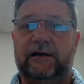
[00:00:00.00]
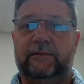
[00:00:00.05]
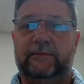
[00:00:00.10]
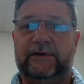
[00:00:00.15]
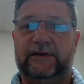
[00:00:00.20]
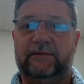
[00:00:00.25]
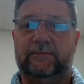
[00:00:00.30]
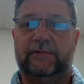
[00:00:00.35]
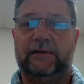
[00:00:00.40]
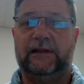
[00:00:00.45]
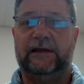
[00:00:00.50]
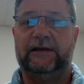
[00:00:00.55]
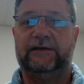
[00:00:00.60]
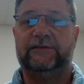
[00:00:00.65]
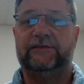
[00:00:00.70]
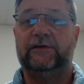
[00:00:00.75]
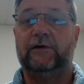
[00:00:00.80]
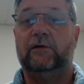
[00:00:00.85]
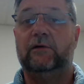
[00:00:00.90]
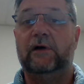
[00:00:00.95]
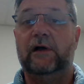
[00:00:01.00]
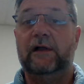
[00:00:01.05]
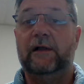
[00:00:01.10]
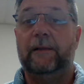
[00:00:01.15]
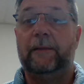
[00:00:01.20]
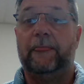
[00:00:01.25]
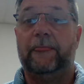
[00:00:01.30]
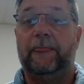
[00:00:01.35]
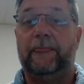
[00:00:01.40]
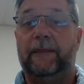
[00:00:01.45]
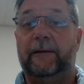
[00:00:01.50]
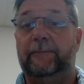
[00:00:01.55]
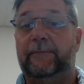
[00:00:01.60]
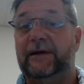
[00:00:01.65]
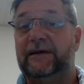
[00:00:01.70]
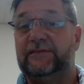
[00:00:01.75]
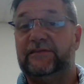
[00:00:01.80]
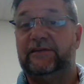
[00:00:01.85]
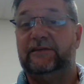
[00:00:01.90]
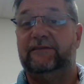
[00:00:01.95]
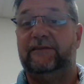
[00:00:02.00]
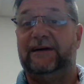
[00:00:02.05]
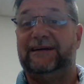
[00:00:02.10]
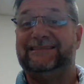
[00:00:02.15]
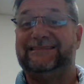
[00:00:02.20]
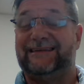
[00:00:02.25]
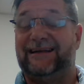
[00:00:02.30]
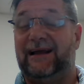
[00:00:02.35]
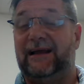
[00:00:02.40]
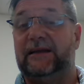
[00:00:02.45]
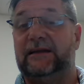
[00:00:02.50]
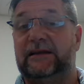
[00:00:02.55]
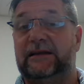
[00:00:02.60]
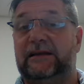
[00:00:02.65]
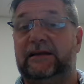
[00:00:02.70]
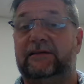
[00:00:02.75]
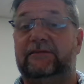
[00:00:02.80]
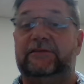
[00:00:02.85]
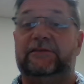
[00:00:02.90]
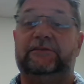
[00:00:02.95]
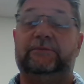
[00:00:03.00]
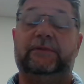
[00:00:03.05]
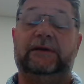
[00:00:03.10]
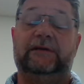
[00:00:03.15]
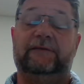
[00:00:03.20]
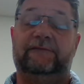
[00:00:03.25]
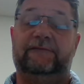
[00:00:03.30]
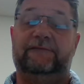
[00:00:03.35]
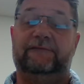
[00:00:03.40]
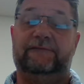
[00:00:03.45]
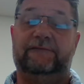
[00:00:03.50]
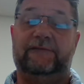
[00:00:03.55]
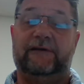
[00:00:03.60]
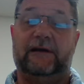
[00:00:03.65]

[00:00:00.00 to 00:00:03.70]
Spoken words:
come into play. So the best advice that I could give is be